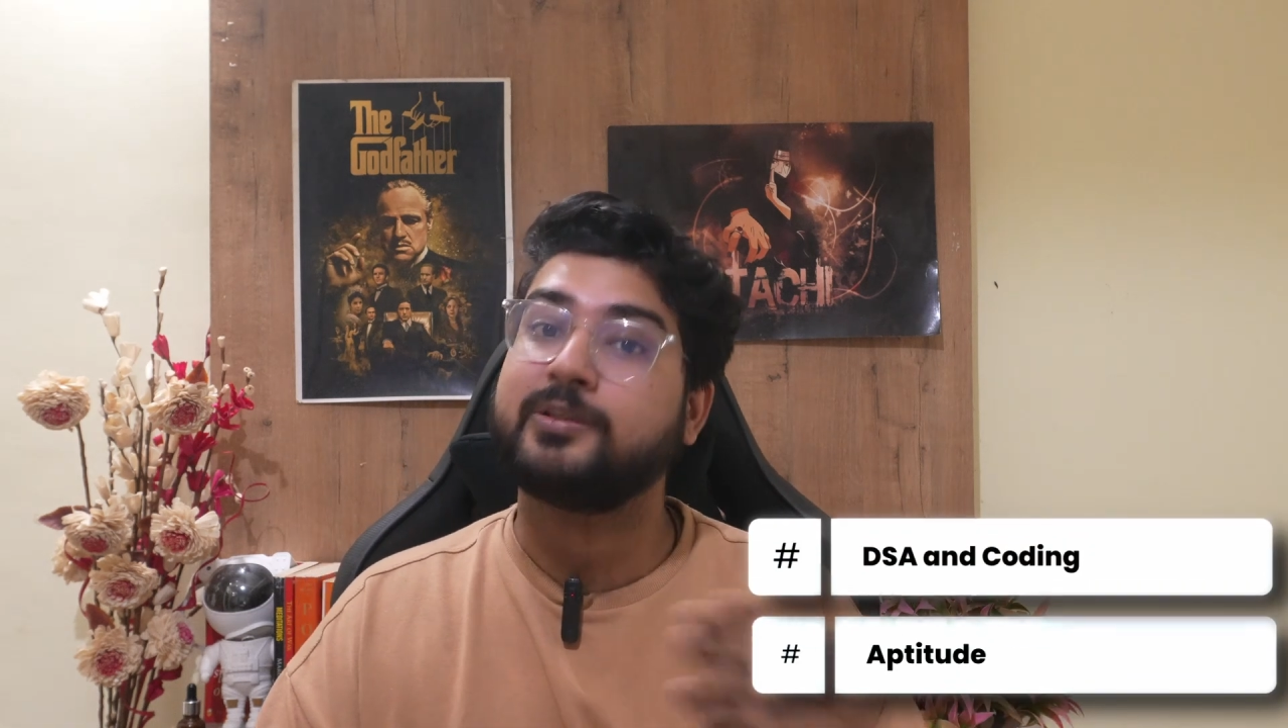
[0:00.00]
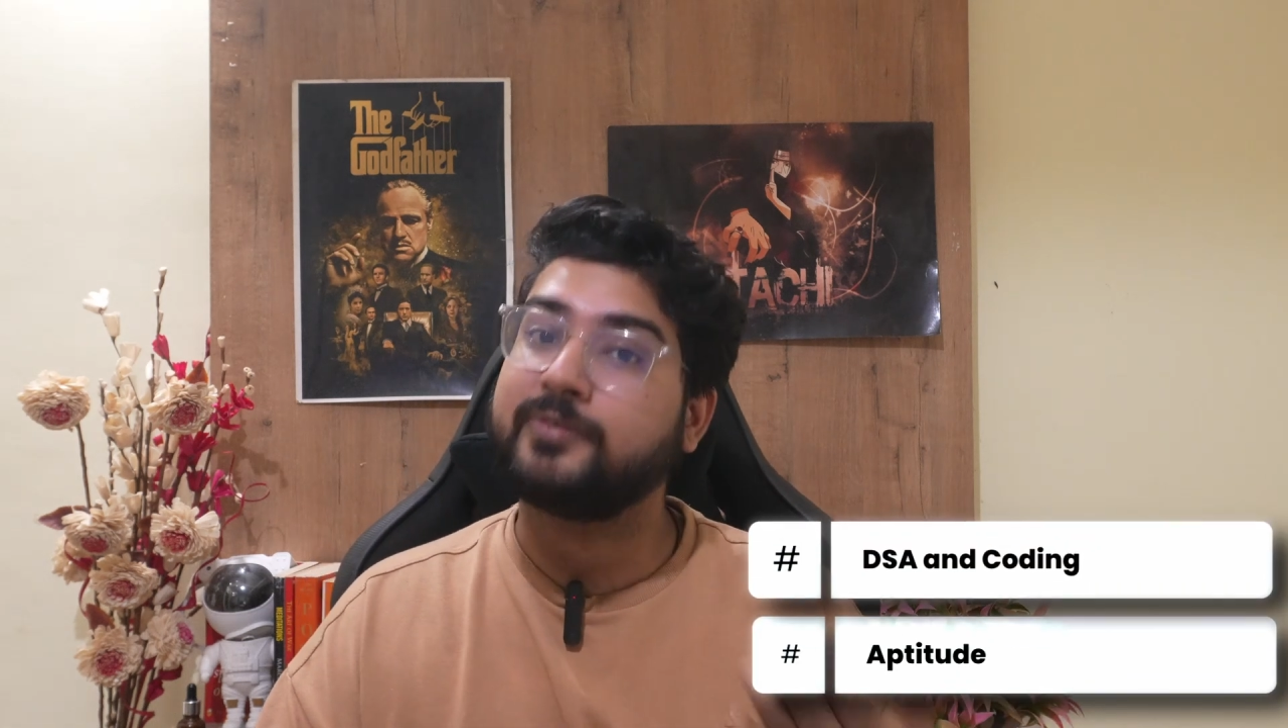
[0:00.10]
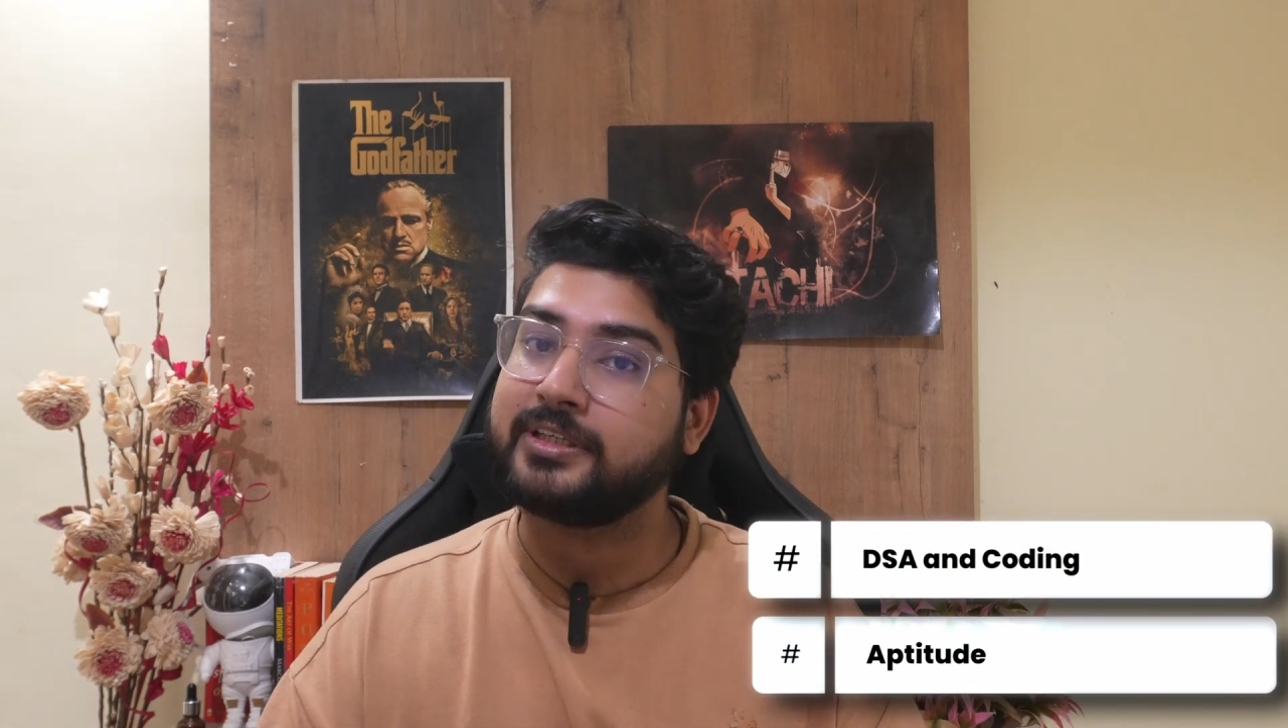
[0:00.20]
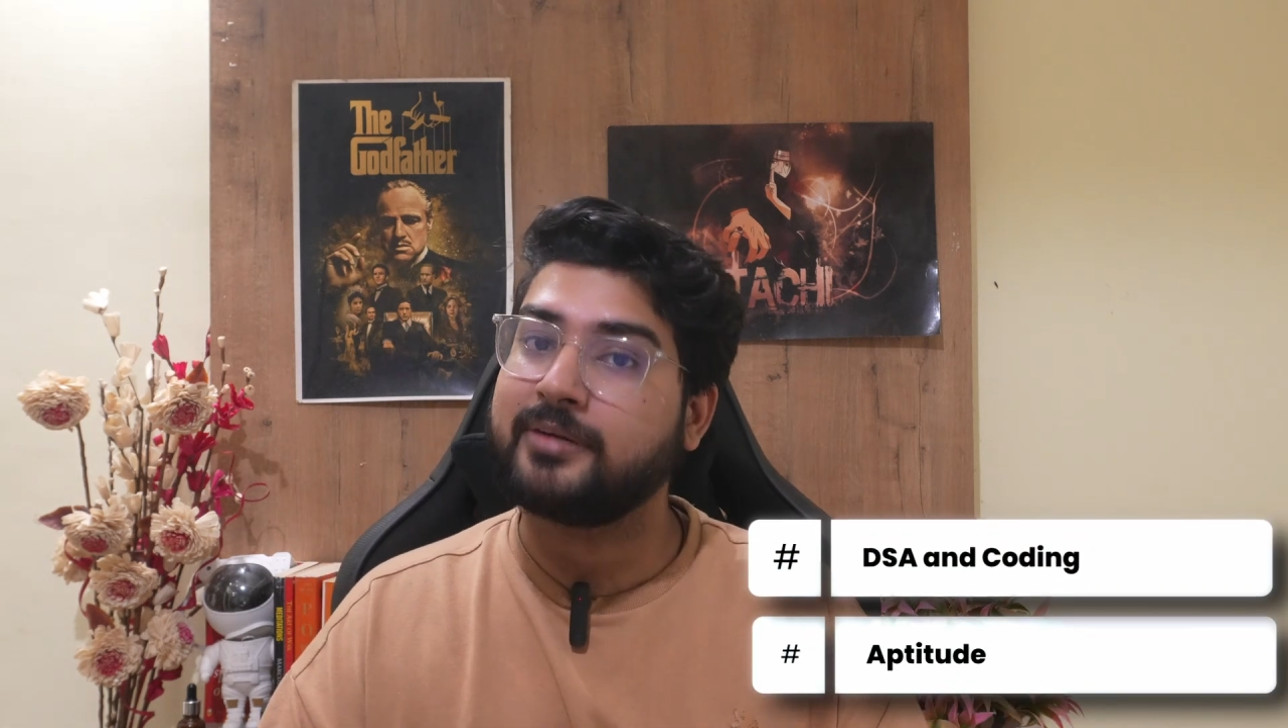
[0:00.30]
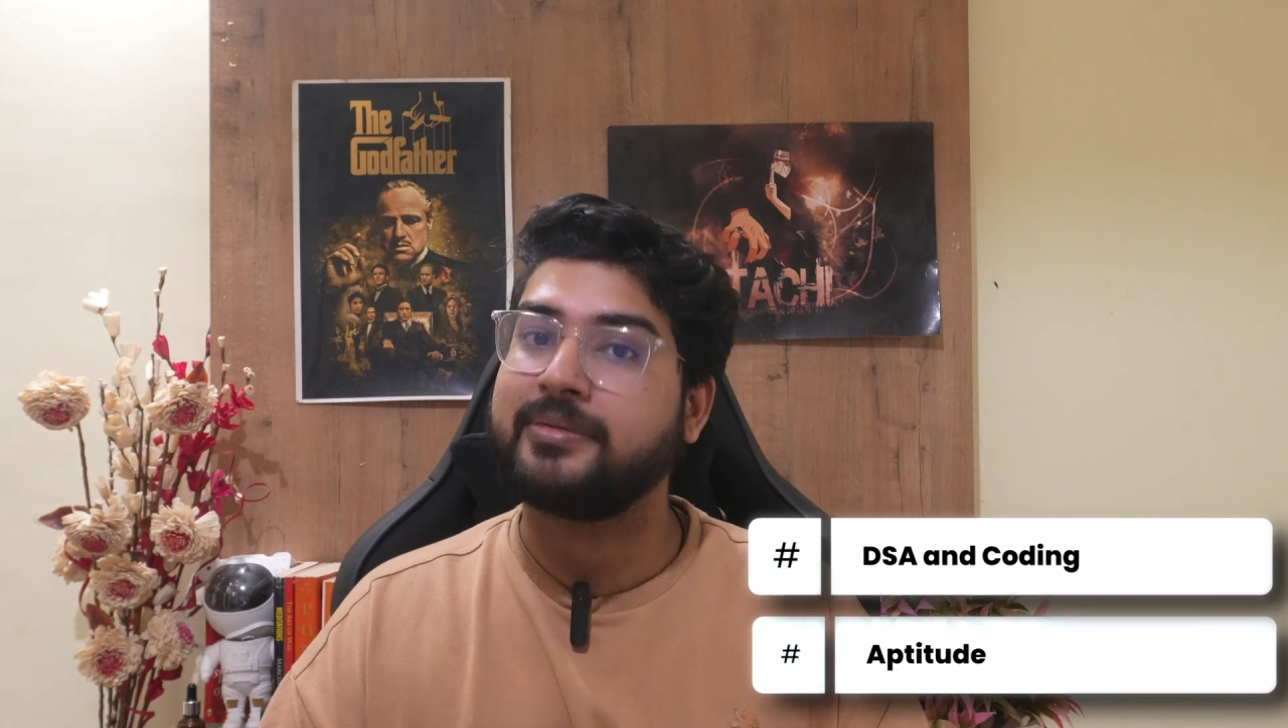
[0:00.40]

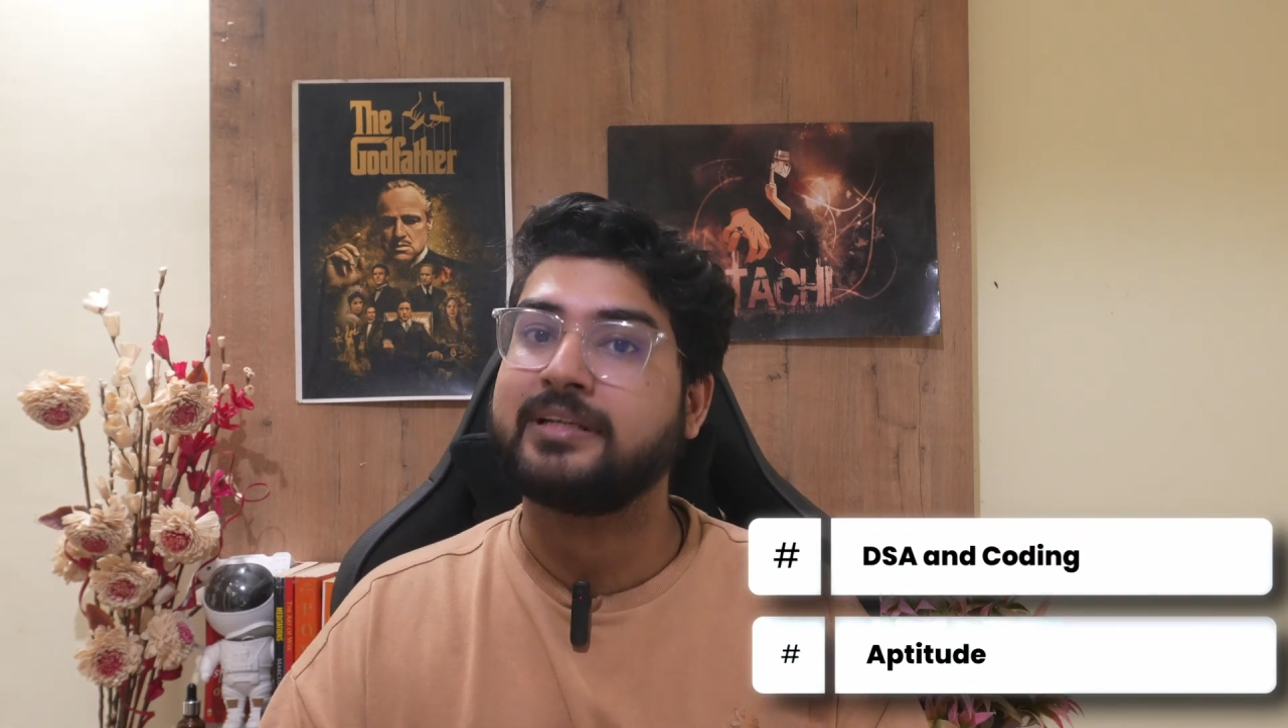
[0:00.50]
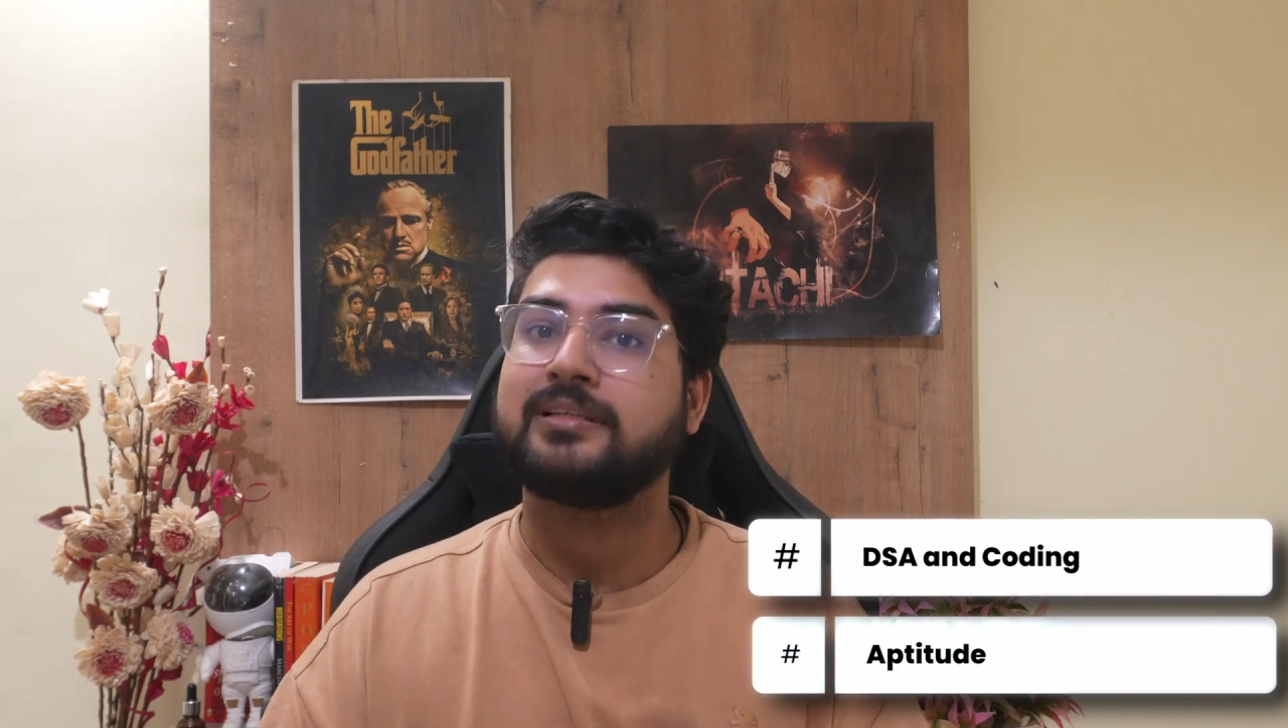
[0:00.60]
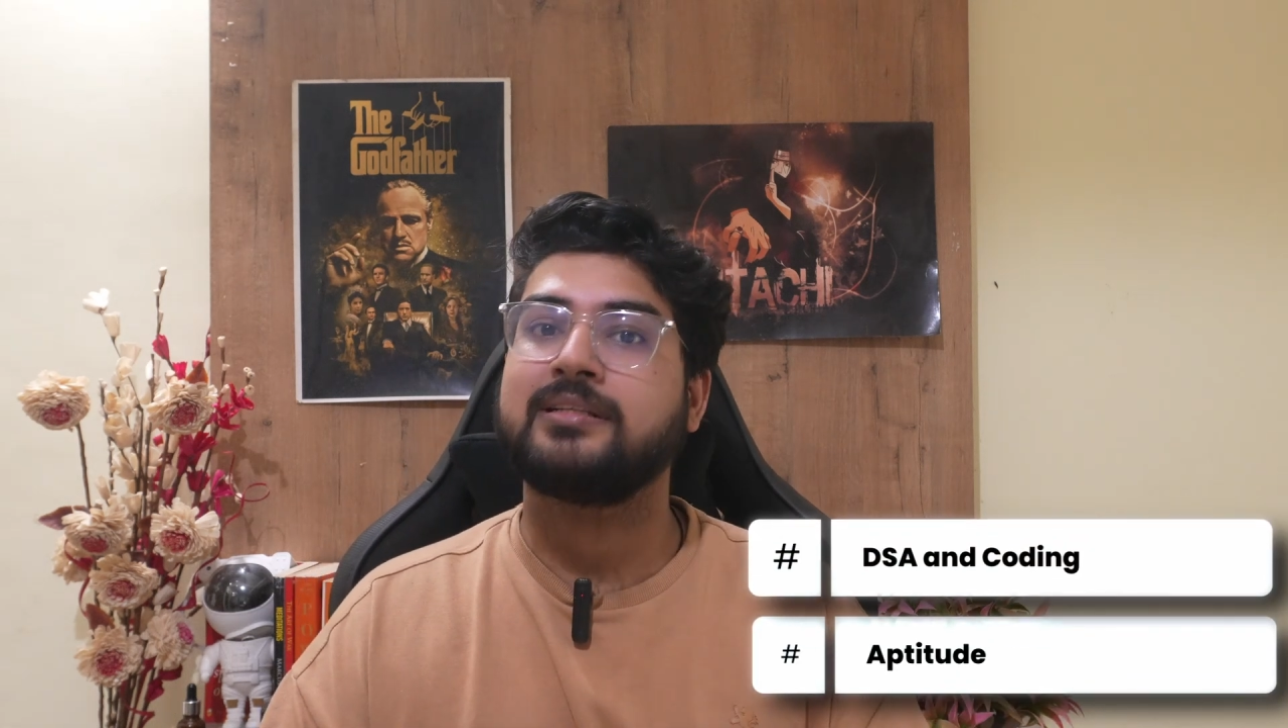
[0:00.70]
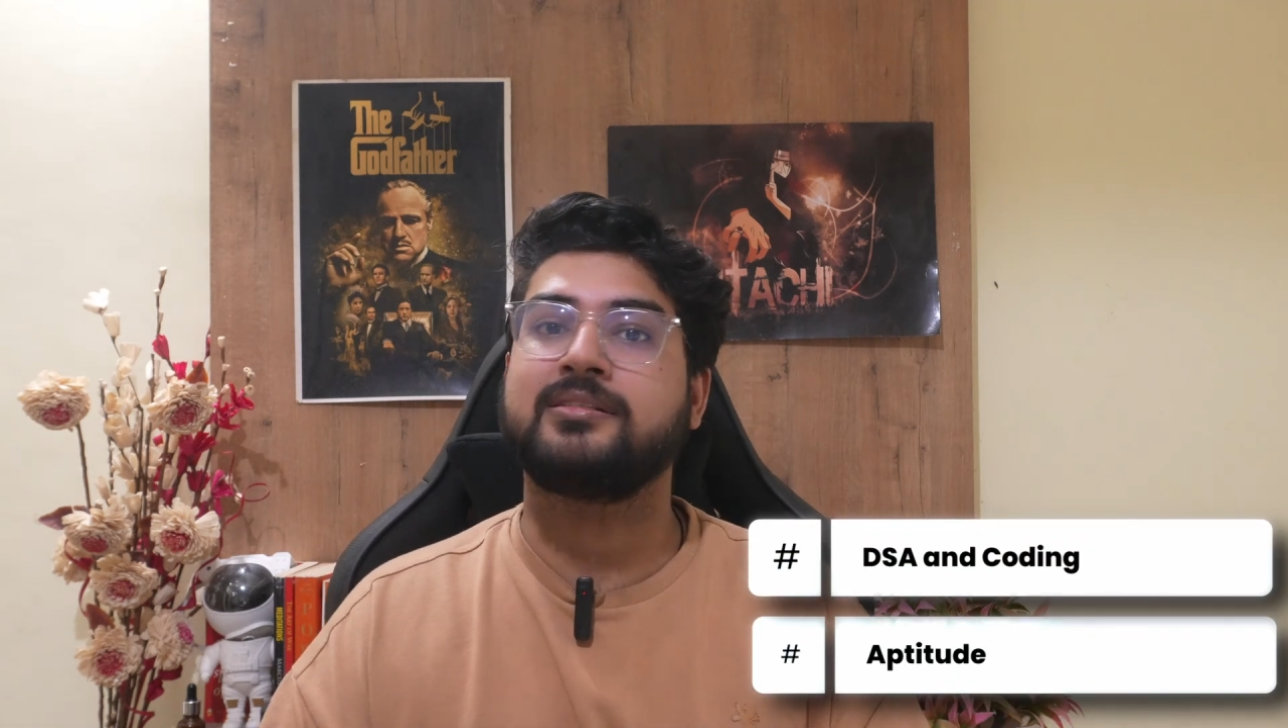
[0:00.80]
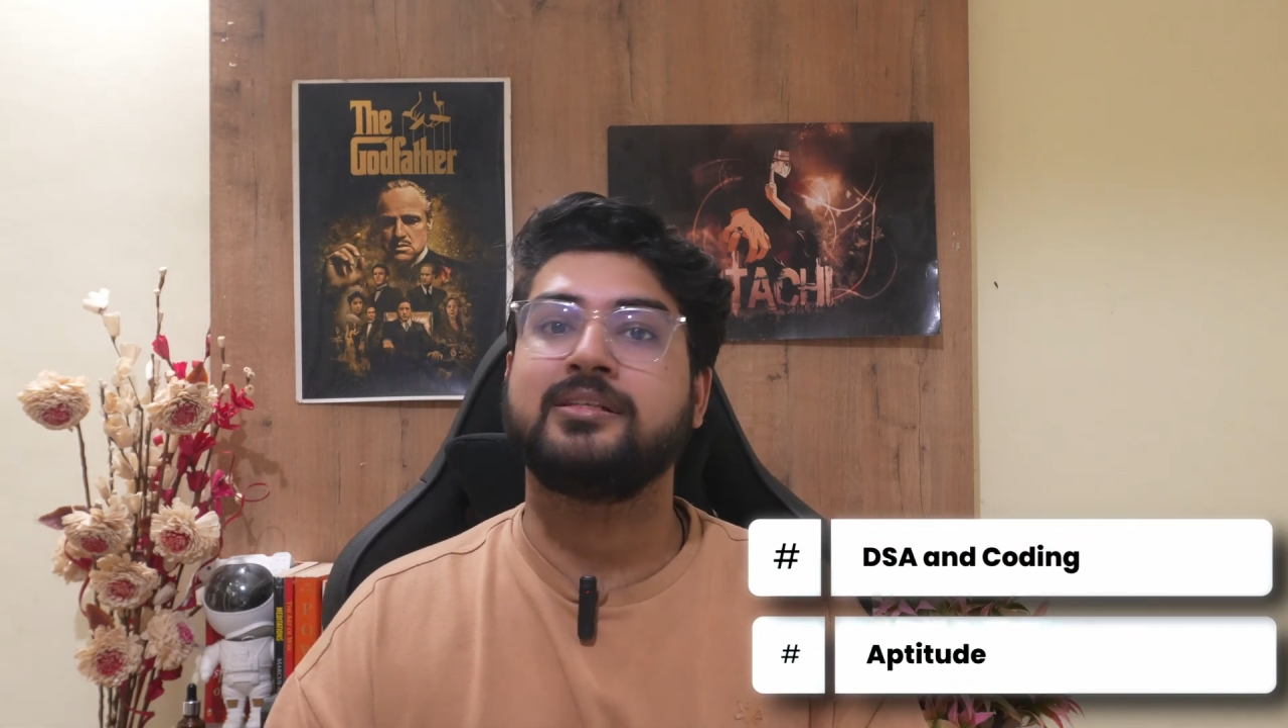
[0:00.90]

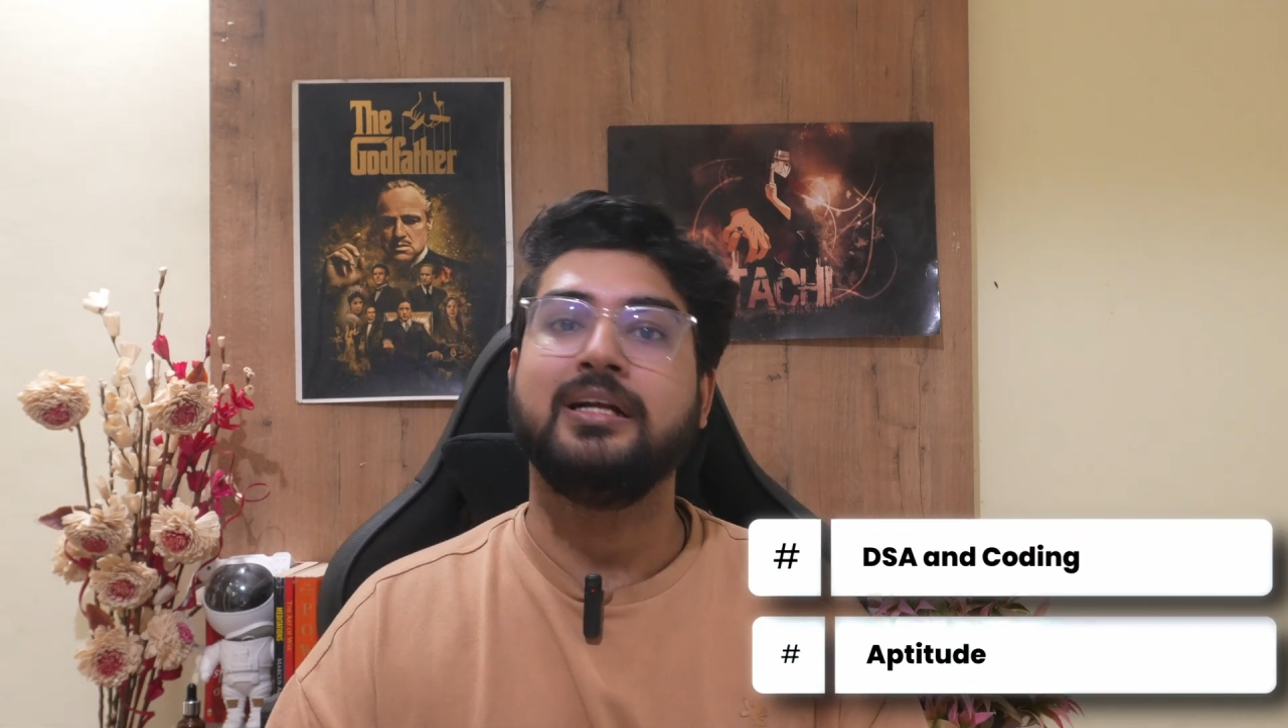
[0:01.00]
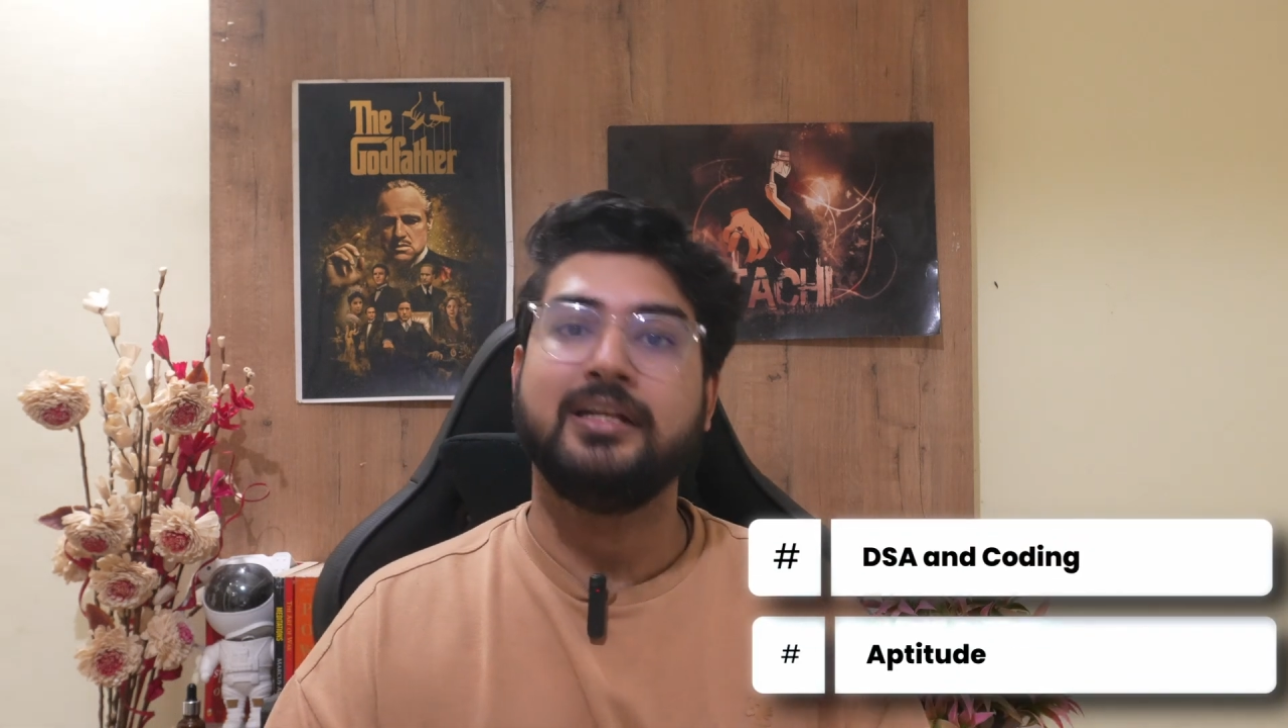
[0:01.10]
fundamentals